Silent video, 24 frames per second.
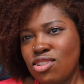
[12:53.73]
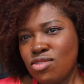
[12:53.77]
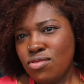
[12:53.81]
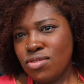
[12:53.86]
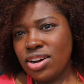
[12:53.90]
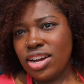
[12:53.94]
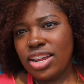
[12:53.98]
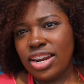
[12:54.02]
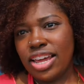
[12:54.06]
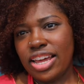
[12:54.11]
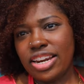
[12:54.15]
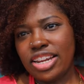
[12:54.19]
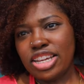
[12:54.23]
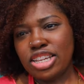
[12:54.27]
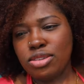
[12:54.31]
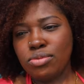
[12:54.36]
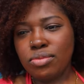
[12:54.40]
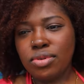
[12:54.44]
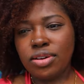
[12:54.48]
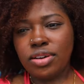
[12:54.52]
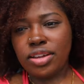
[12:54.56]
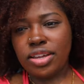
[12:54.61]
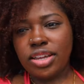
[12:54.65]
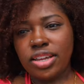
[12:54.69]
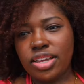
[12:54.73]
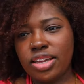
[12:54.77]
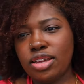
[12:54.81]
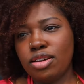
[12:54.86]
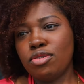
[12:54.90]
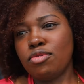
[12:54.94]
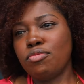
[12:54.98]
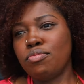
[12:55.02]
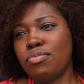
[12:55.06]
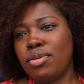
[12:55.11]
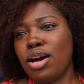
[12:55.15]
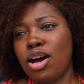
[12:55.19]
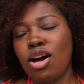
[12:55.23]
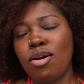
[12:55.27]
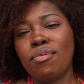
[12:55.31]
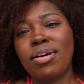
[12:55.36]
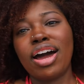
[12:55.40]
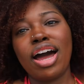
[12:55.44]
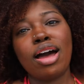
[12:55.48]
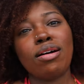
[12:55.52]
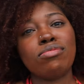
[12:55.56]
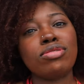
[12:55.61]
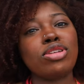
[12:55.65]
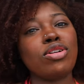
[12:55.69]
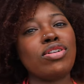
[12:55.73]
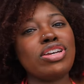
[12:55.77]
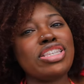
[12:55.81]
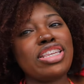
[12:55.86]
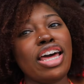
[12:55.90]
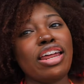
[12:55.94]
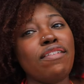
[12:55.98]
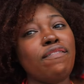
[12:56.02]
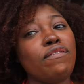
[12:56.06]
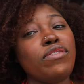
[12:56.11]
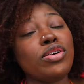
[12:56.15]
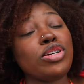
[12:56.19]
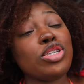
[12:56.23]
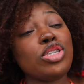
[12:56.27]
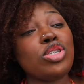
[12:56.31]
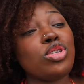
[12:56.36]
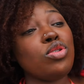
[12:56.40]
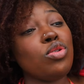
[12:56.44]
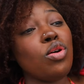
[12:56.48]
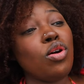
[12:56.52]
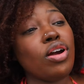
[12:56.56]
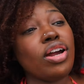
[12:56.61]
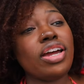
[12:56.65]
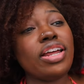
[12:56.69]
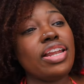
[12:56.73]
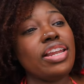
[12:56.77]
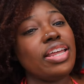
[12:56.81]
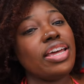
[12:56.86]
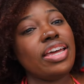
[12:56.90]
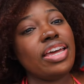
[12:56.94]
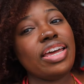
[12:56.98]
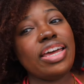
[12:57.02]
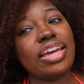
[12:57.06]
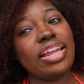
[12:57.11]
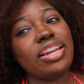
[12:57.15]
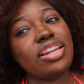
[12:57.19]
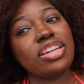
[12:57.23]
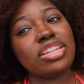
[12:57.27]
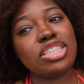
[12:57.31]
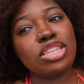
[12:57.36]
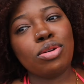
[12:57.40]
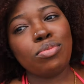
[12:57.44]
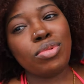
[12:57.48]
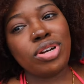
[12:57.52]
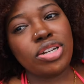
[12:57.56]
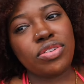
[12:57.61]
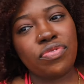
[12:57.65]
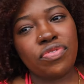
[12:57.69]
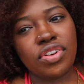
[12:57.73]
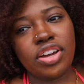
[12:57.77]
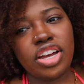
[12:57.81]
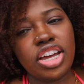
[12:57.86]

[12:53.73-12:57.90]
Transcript: in one at this point. But oh my God, I'm so excited for snorkeling. It looks so much